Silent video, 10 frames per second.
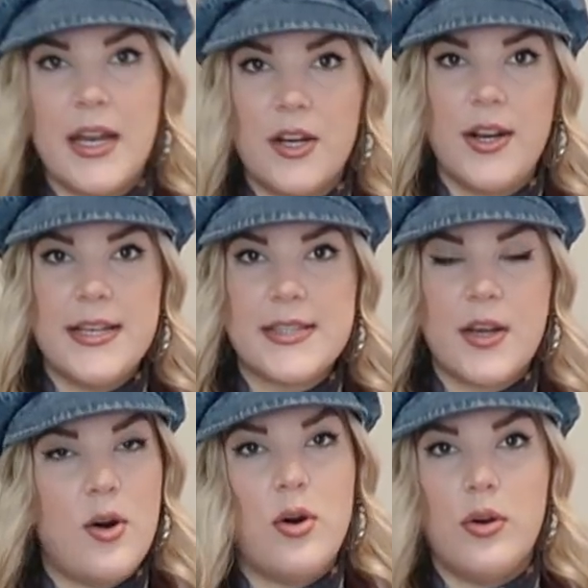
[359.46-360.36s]
kind of creates
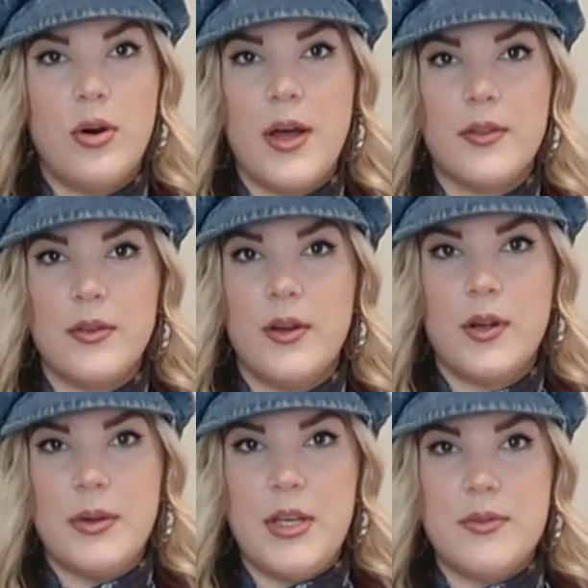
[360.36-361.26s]
like a whole other
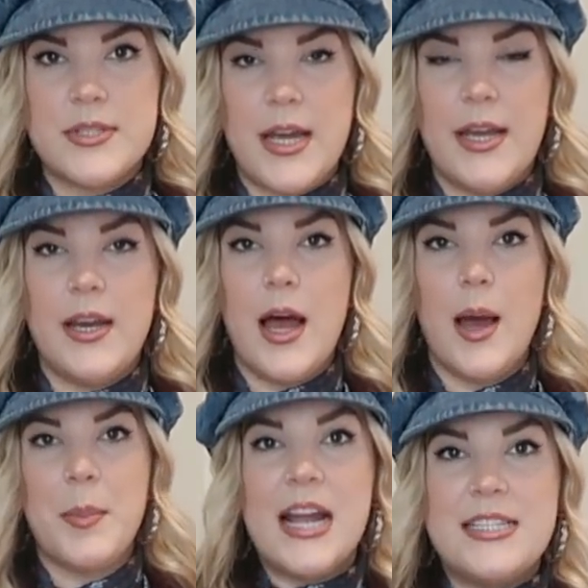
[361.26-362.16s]
look when you tie it
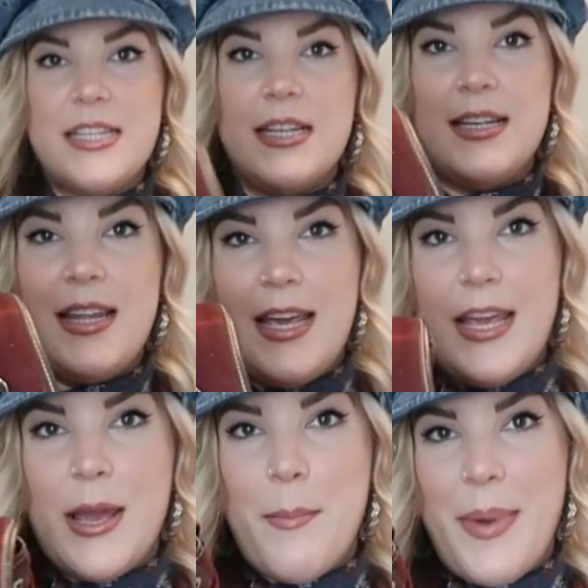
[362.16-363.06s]
up. I did
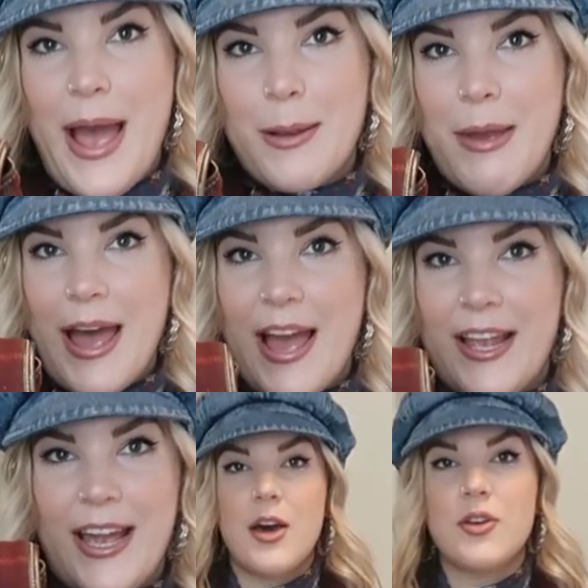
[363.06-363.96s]
the
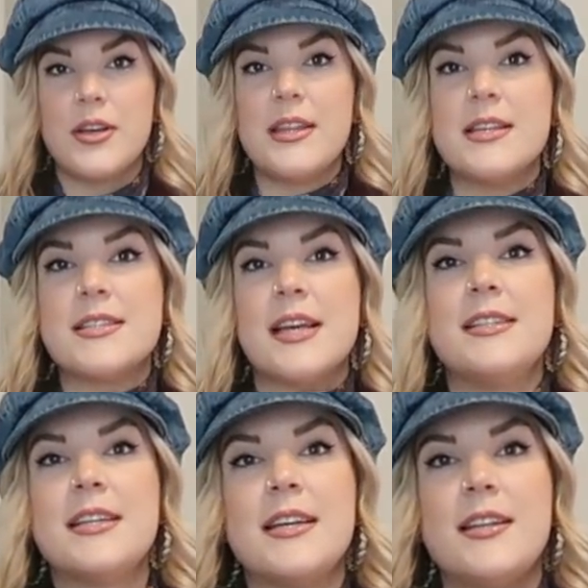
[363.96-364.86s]
backpack. Underneath this, I
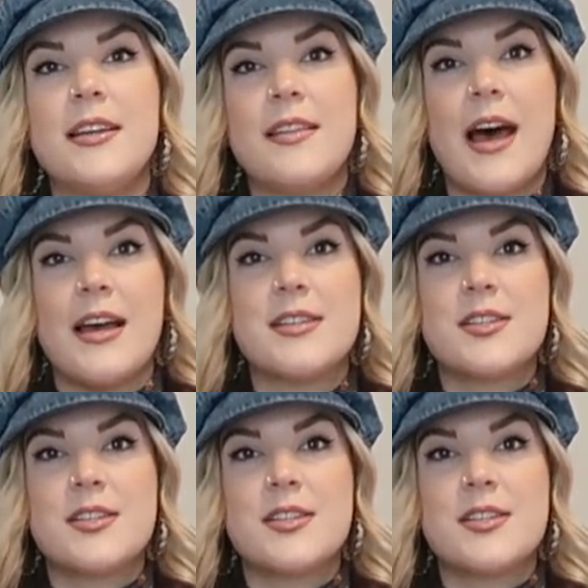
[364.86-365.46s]
did that